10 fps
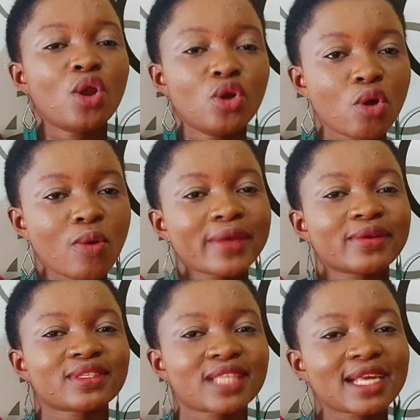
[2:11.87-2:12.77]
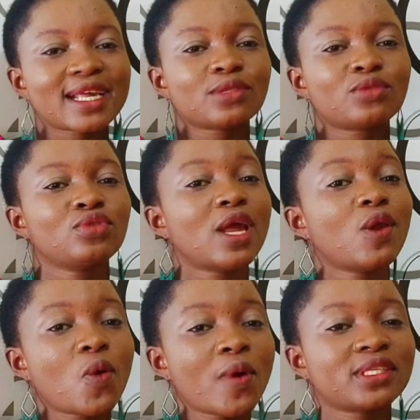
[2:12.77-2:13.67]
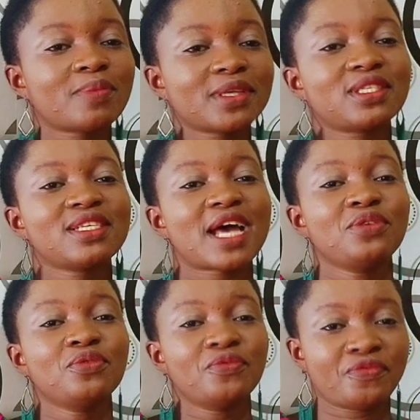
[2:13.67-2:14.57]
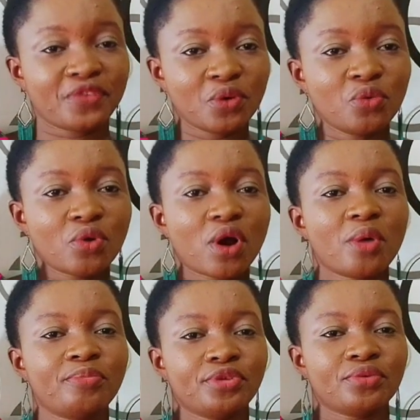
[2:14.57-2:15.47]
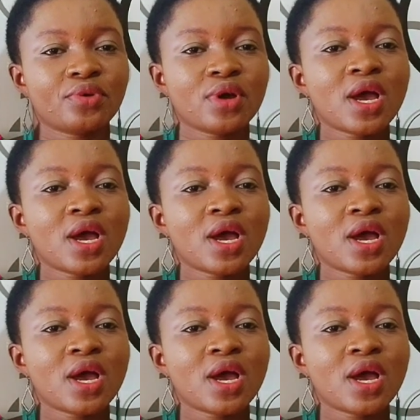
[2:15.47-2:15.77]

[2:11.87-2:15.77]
lower your standard to the lowest person that you feel will help you.